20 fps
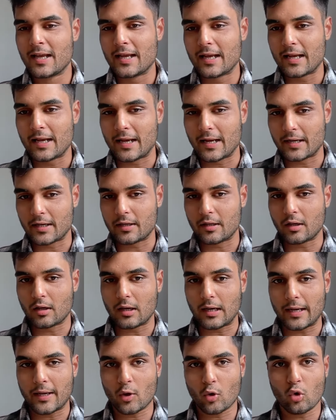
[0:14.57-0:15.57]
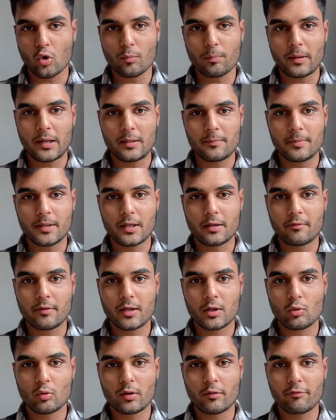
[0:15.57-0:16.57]
And I hope I'll be
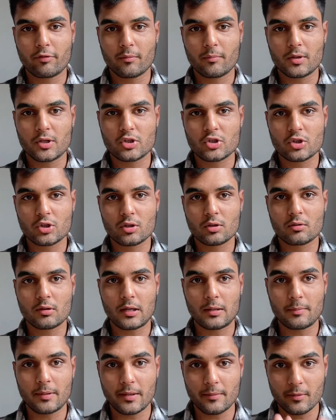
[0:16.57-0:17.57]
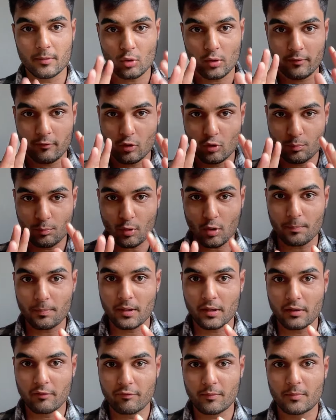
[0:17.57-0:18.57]
giving you information, I'll be able to give you proper
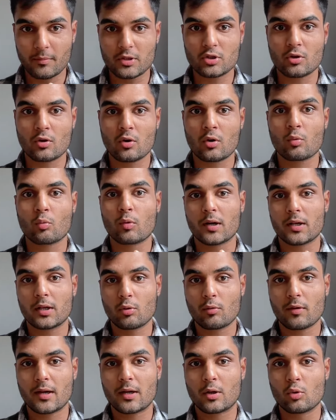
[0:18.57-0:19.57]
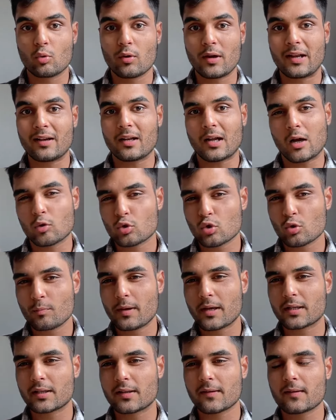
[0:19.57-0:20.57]
information on what you can do and how to
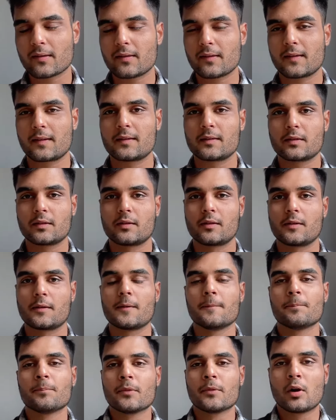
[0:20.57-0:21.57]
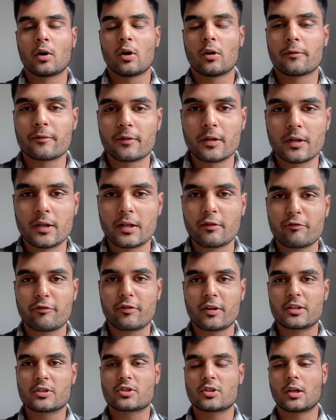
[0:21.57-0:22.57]
make this decision of learning French.